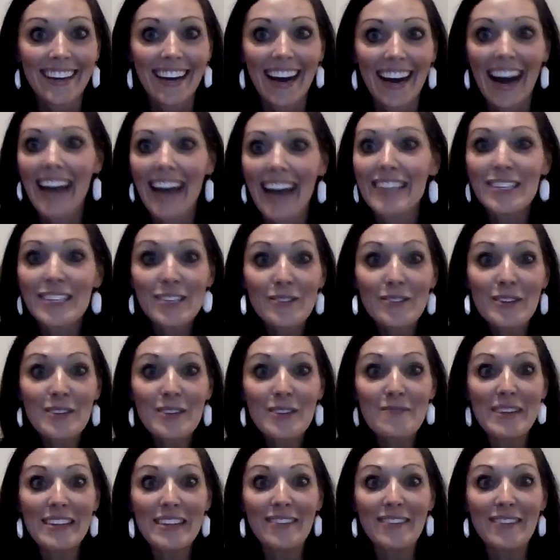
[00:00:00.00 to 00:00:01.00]
I just want to
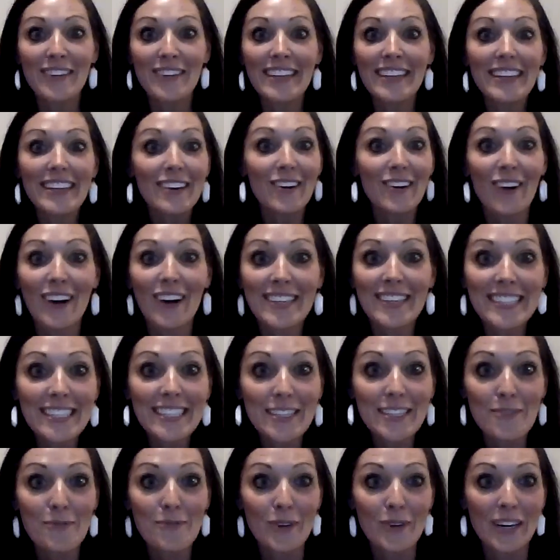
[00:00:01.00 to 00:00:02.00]
be the one that crosses
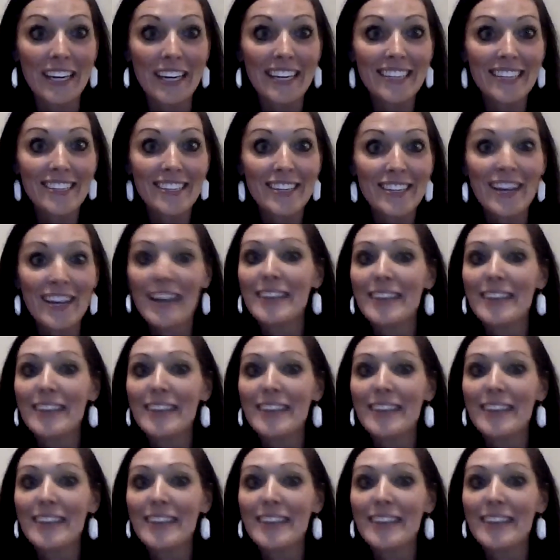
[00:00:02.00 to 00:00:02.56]
the bridge